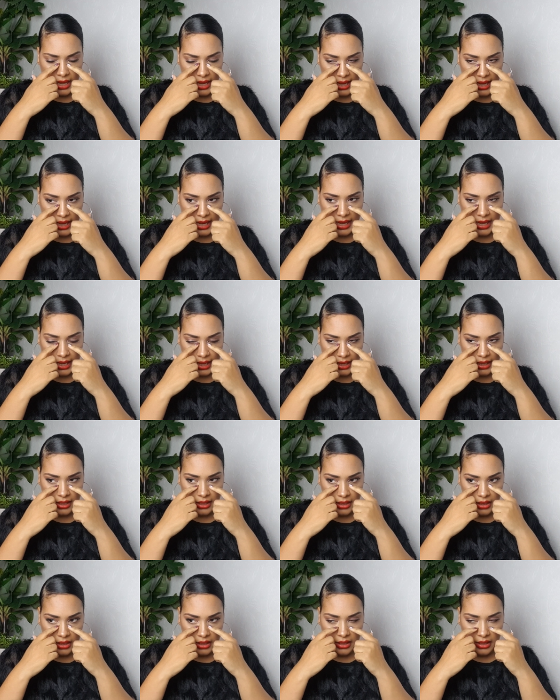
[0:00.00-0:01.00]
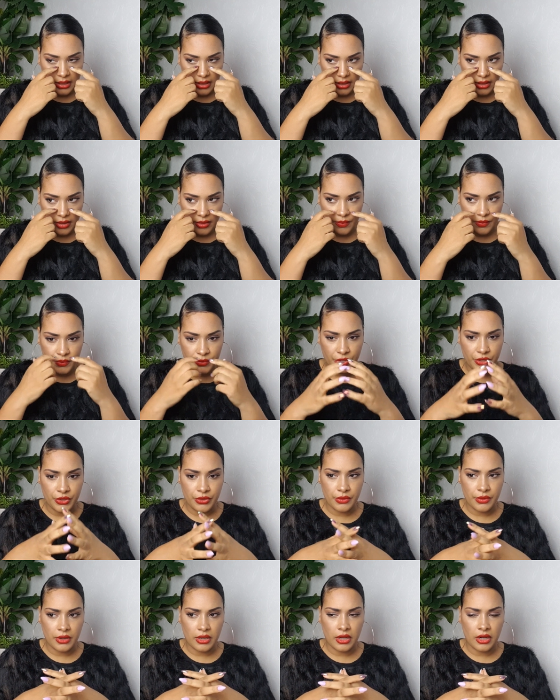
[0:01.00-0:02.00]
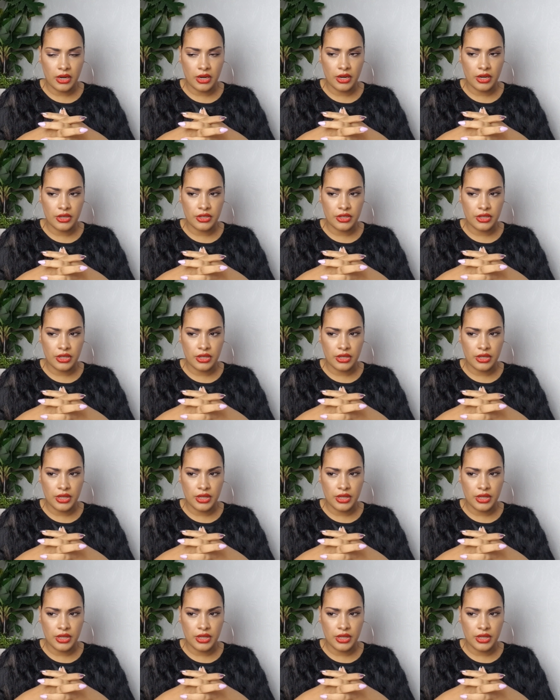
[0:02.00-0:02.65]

and um, you are